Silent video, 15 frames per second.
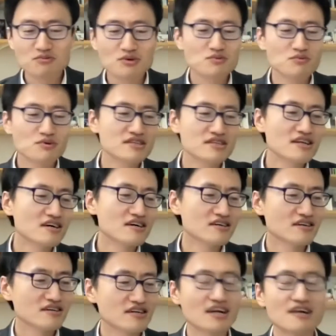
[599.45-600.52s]
We did
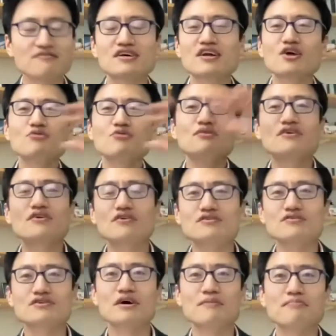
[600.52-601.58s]
a kind of a global
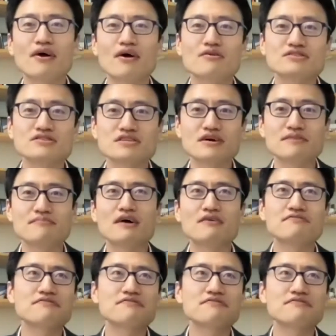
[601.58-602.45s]
comparison among